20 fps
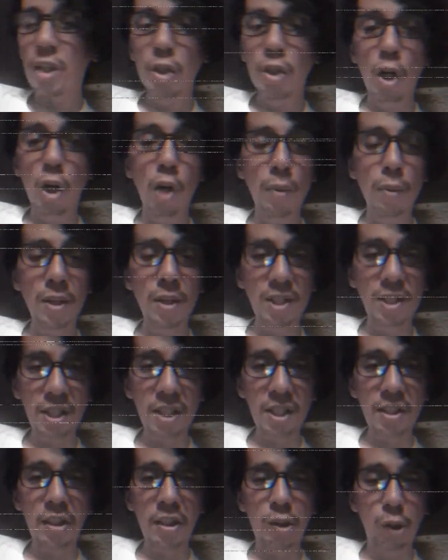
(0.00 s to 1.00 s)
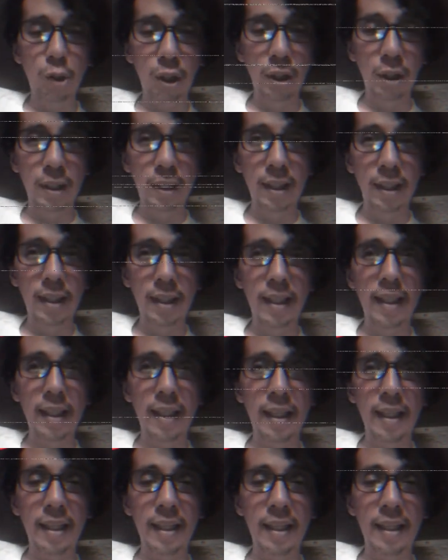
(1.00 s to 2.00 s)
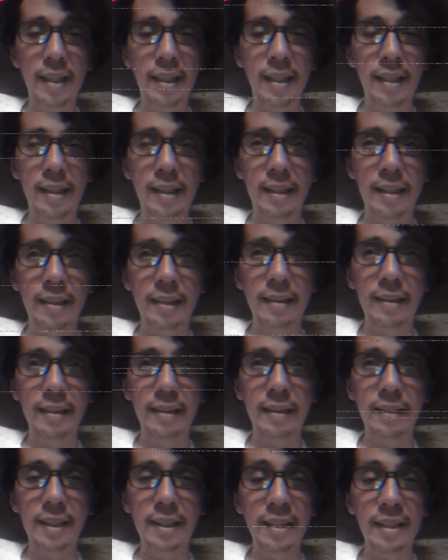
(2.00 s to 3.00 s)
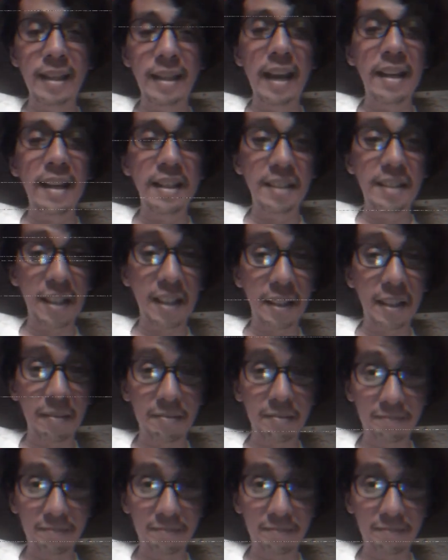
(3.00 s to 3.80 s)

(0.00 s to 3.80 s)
Always see the good in anything.